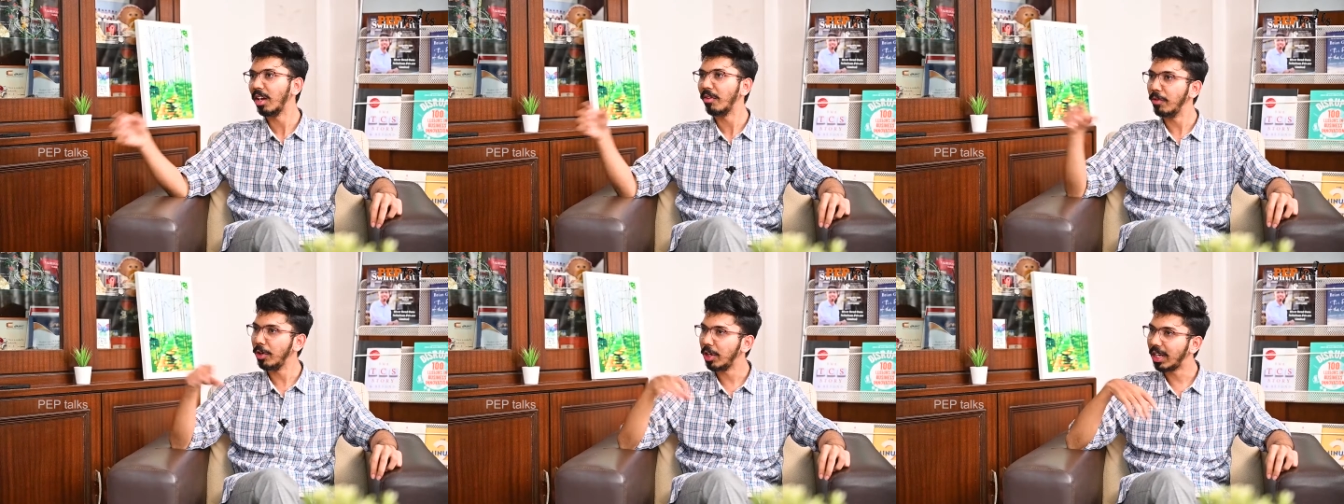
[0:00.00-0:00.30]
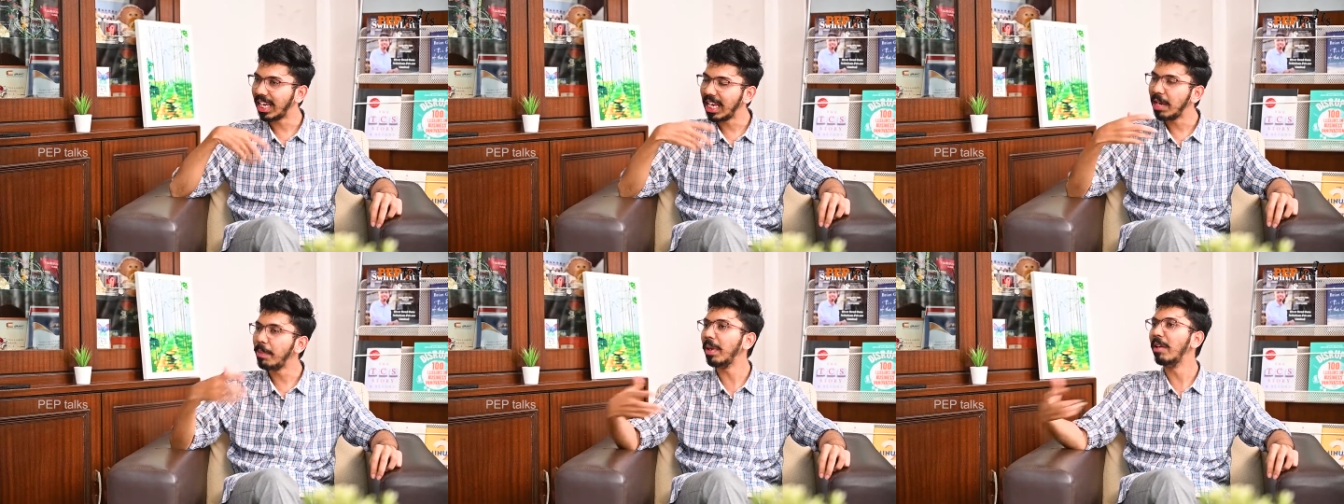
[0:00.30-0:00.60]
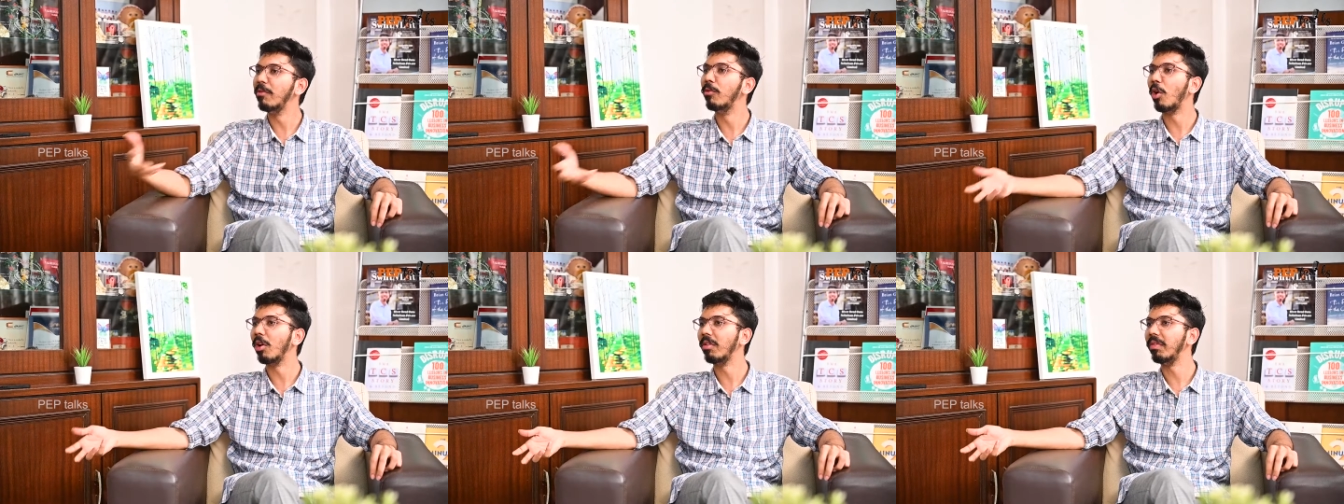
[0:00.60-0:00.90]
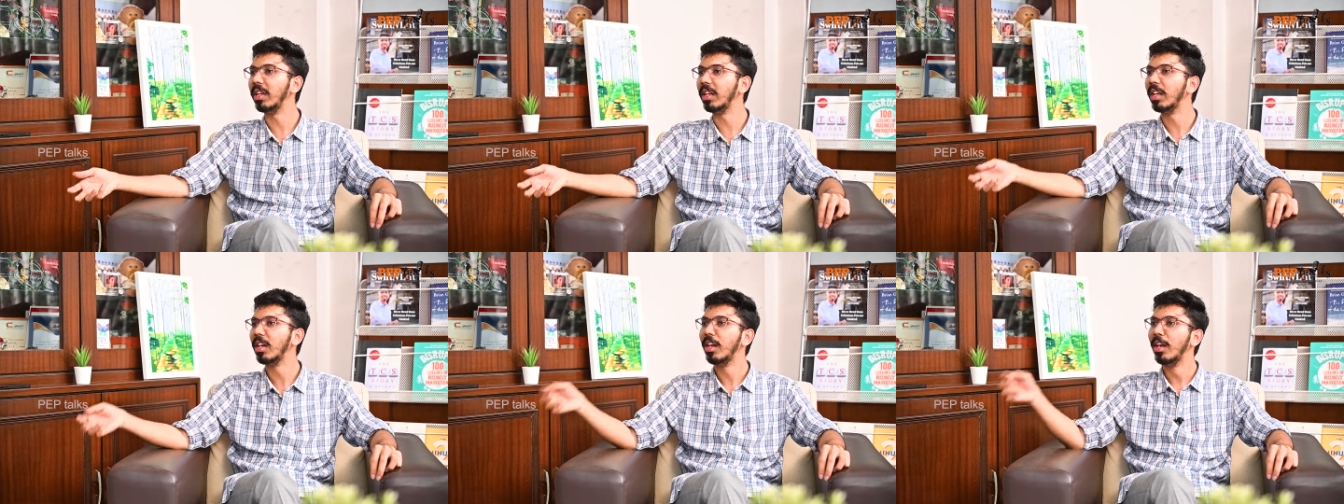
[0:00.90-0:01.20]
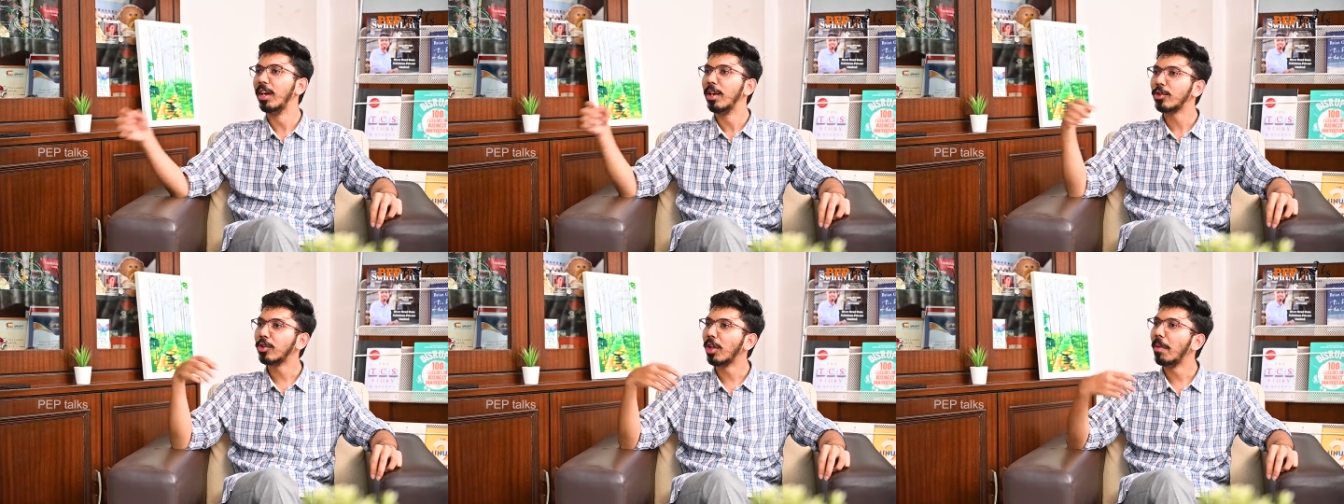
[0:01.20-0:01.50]
We keep evolving.
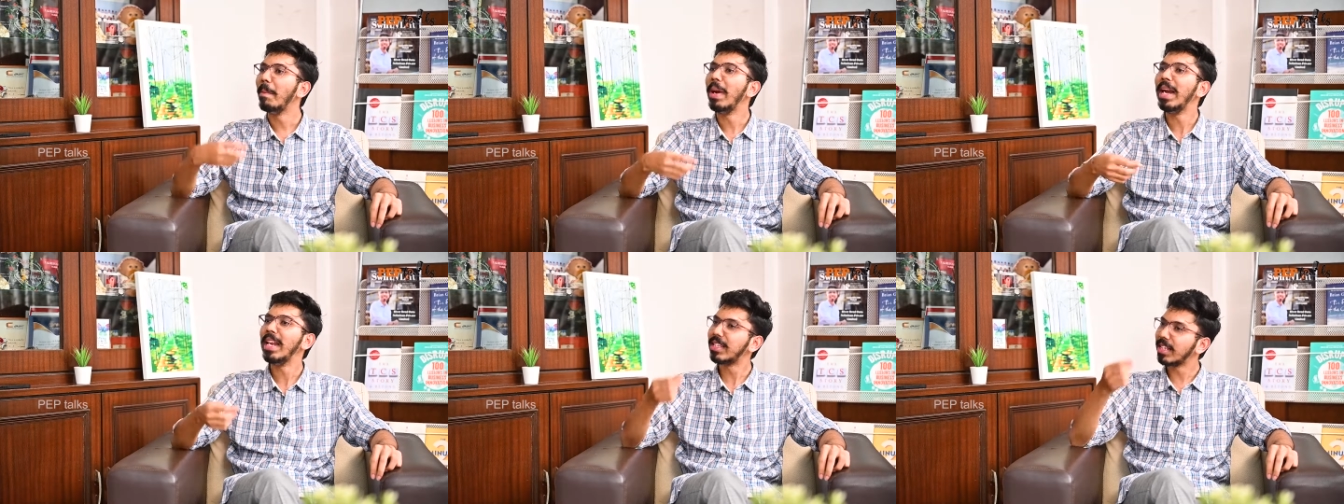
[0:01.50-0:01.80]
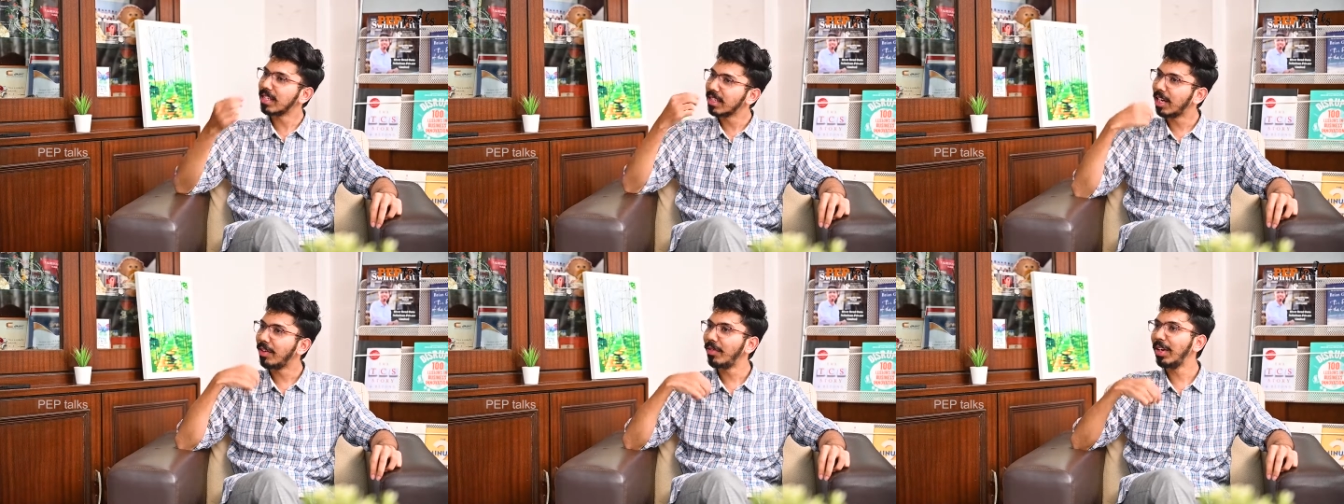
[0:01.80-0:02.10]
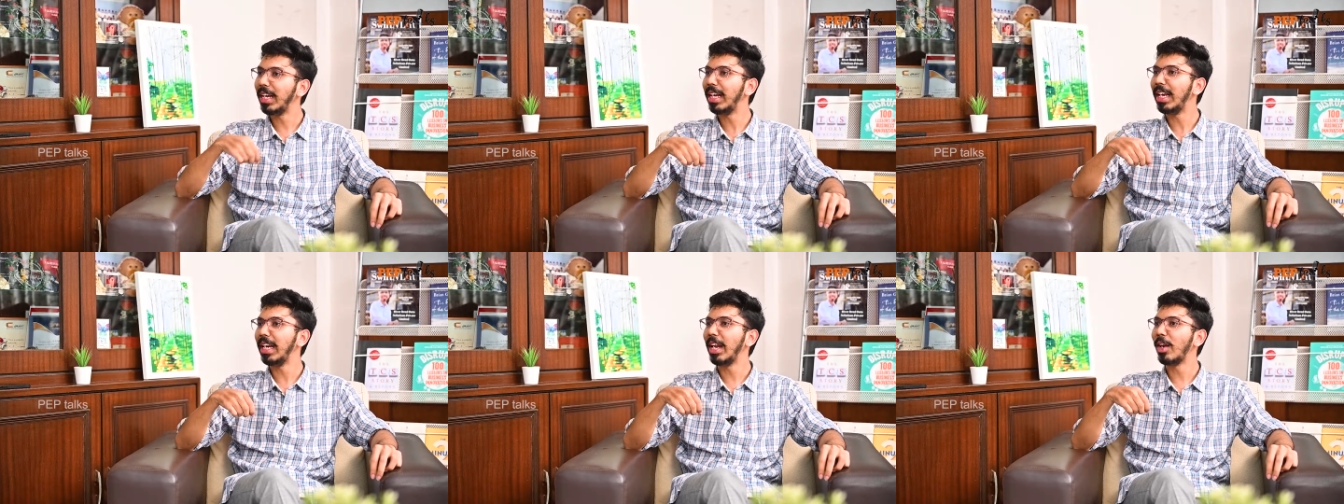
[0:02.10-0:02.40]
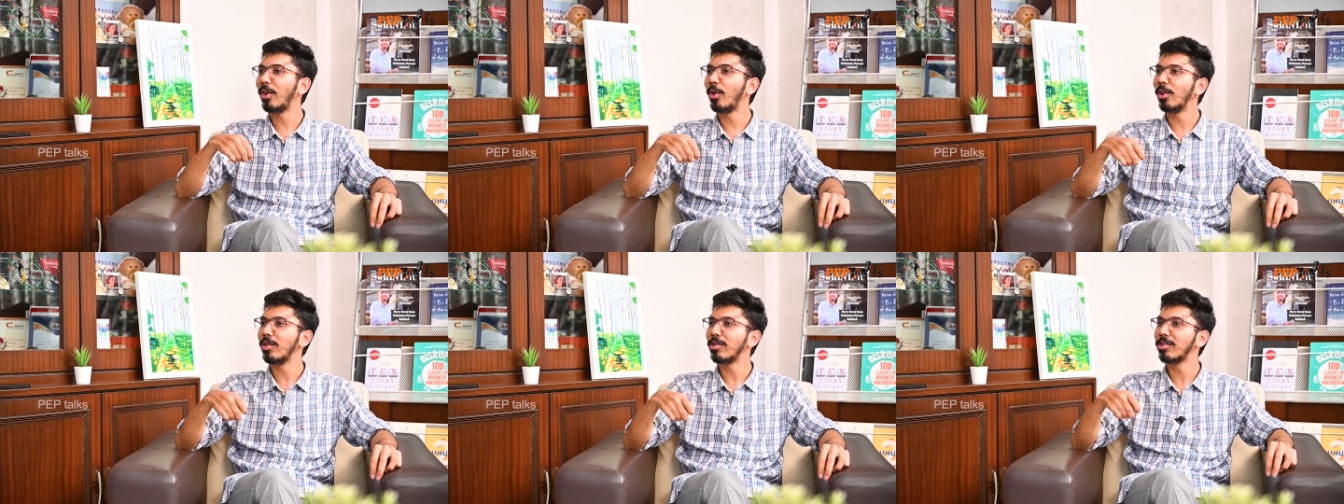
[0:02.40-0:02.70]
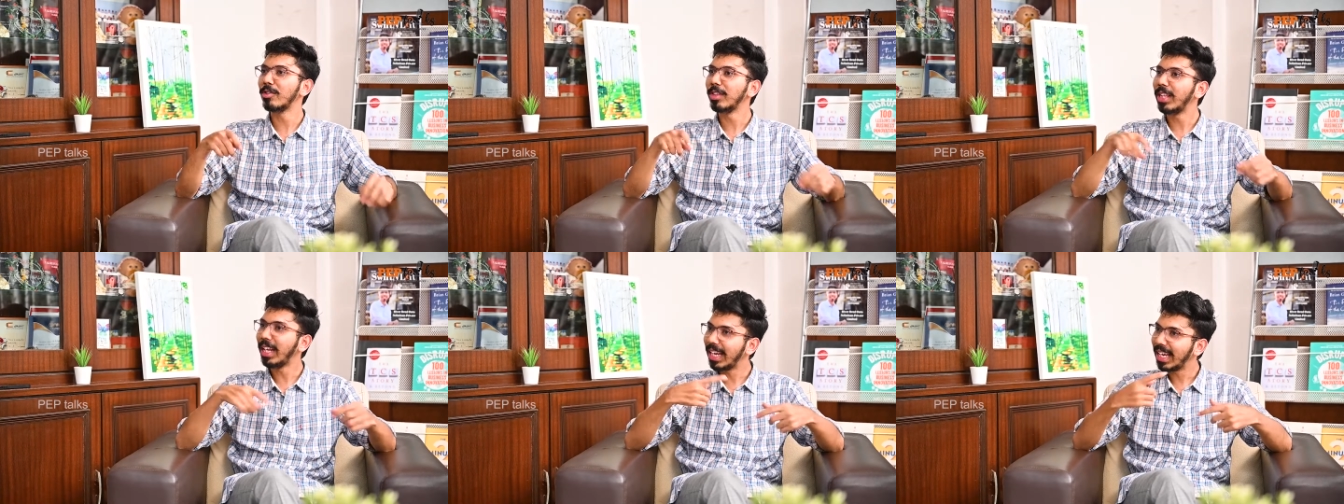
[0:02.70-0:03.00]
So the medicines that we take
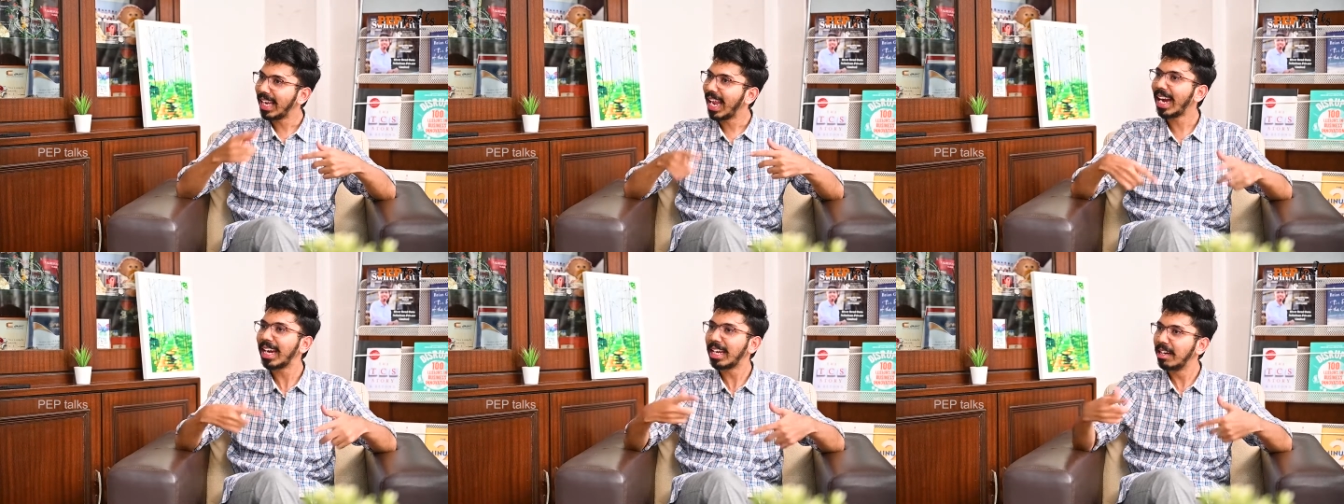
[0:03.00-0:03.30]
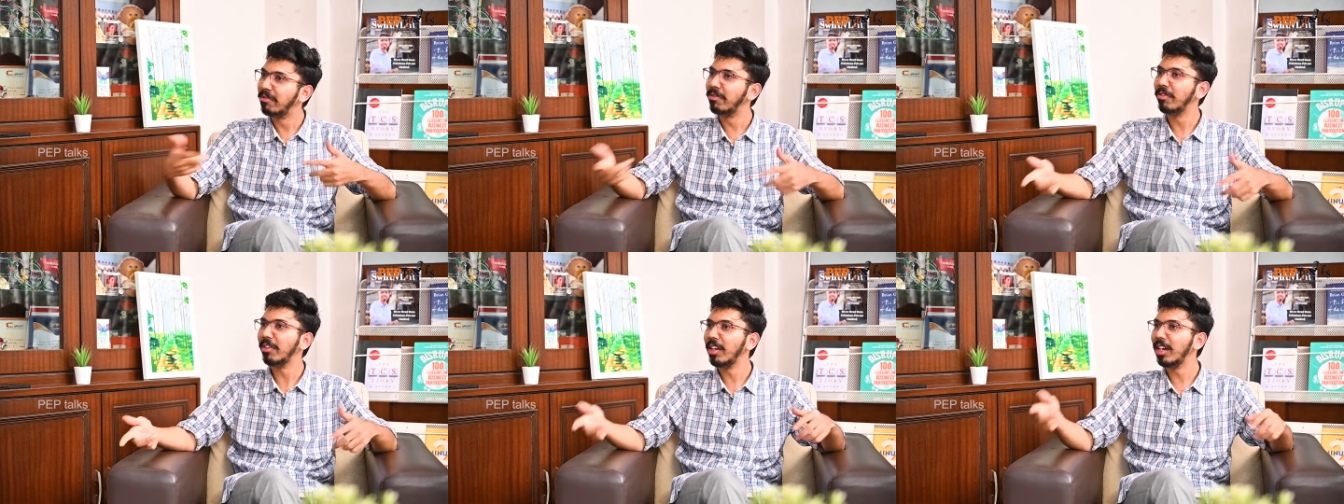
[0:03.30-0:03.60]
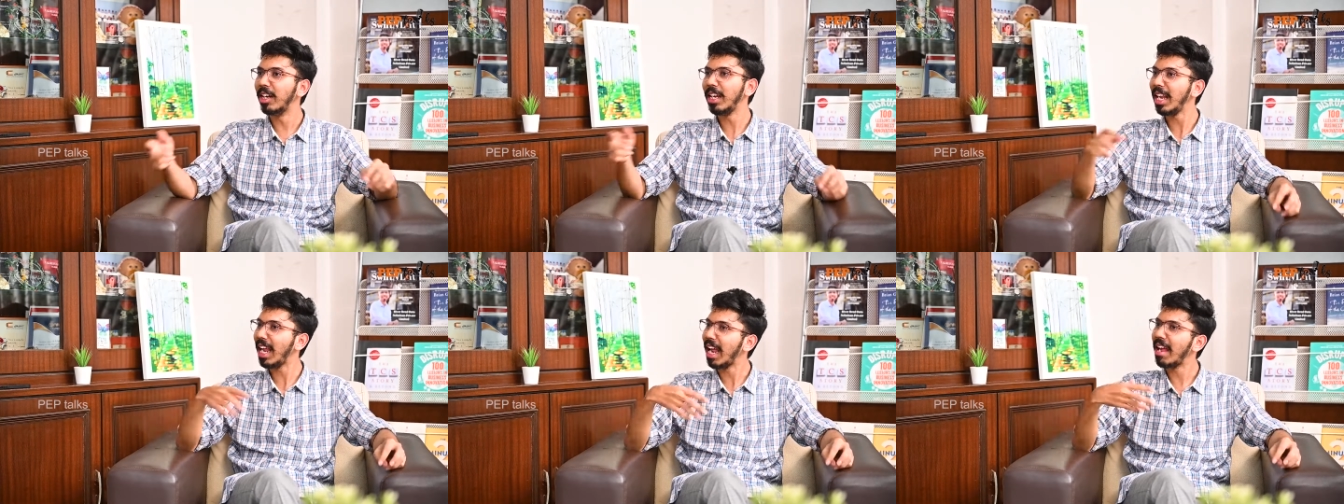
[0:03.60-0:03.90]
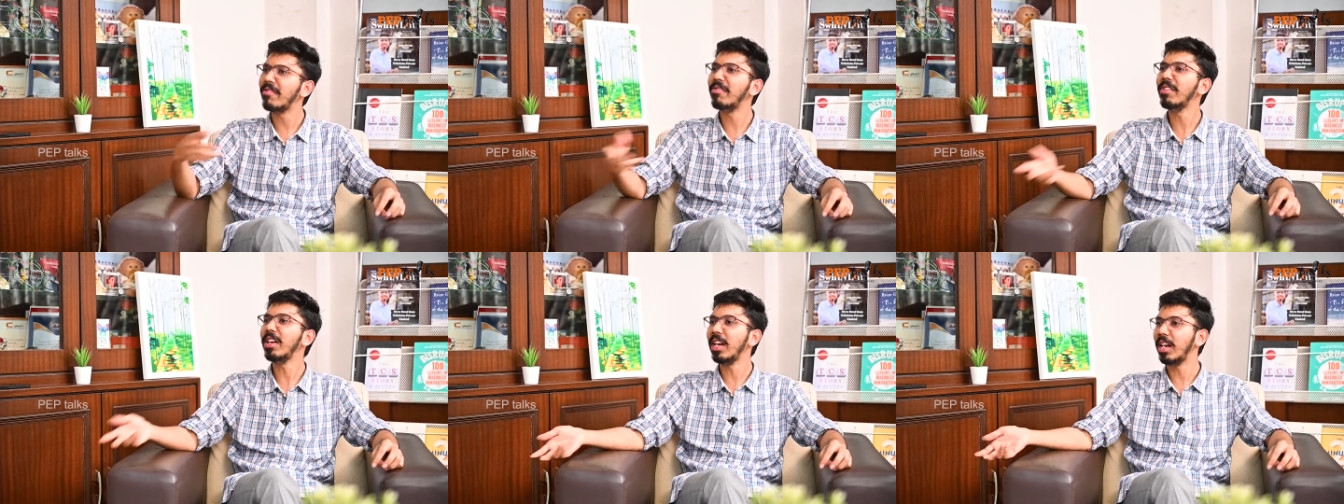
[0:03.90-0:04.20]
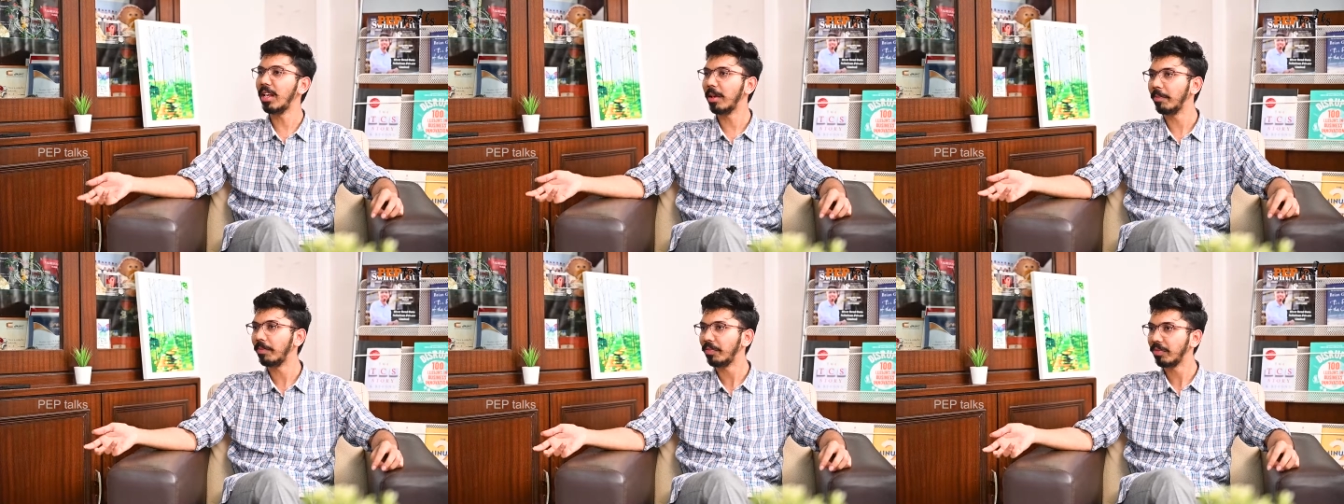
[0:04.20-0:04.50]
also, they react differently every
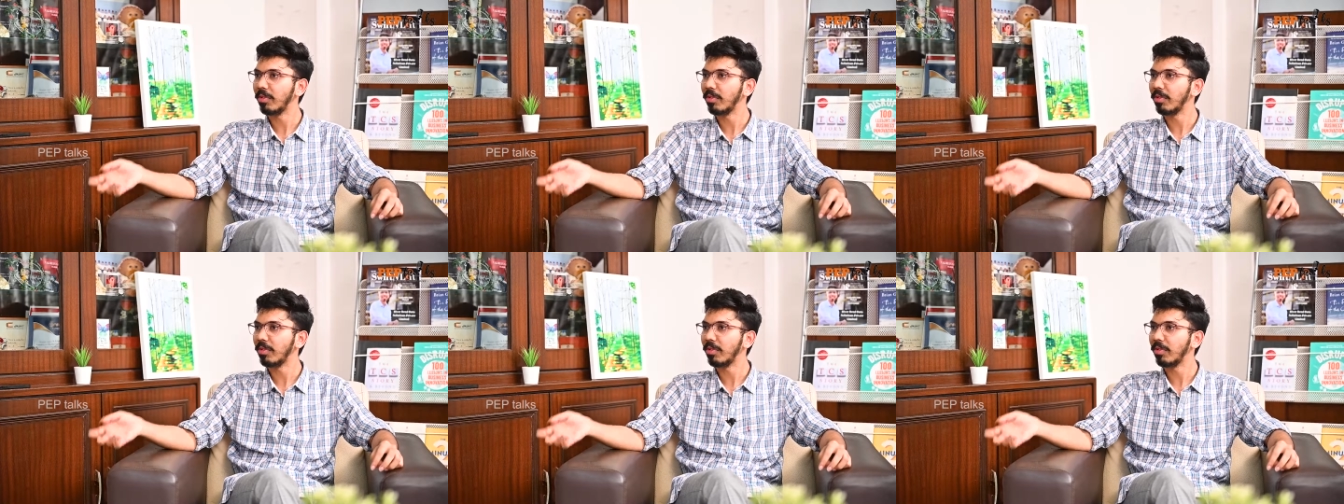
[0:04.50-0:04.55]
day.